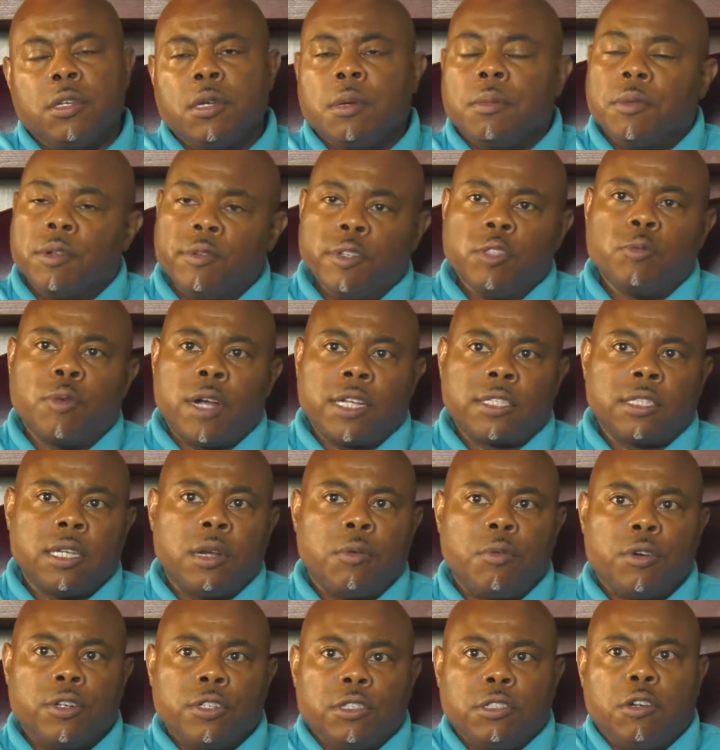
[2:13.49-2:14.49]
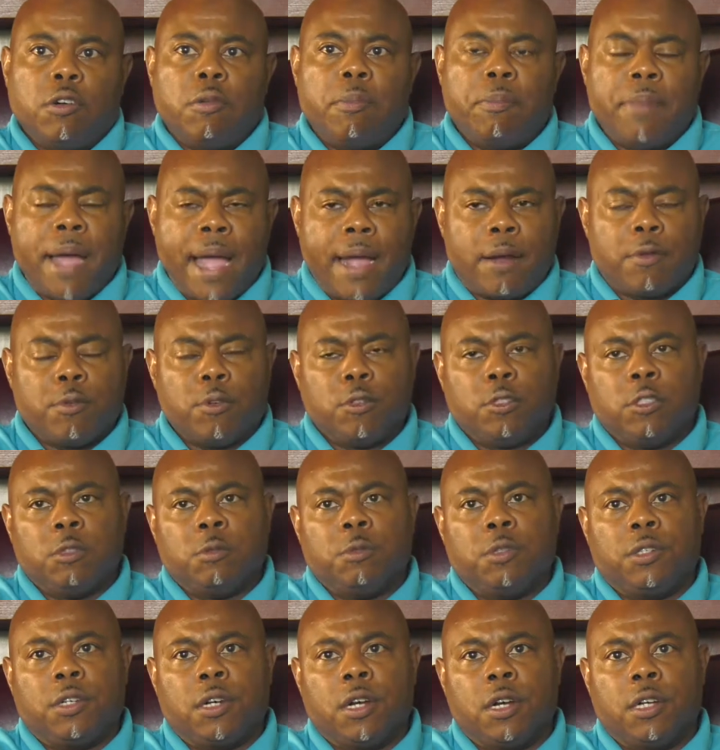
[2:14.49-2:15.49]
The reason why I say I wanted to go backwards is
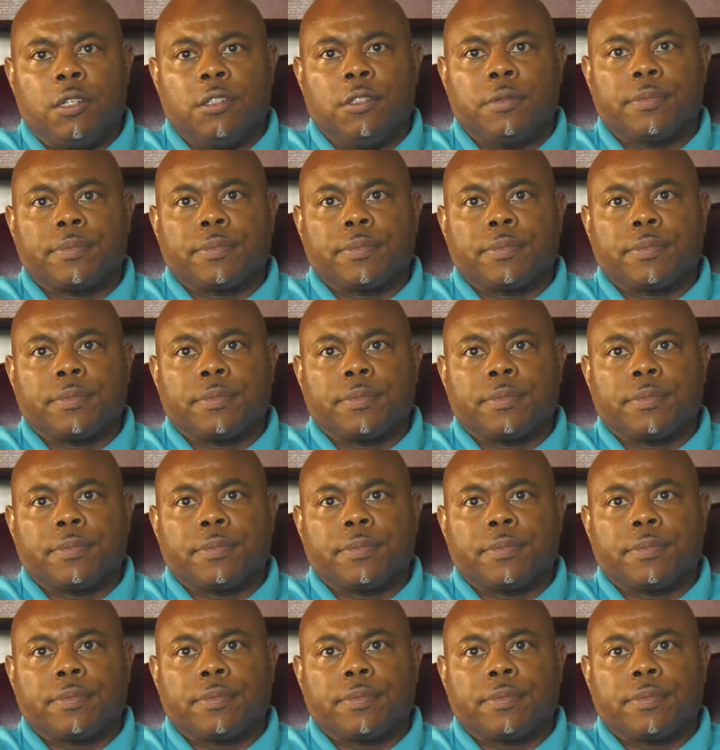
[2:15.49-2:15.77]
because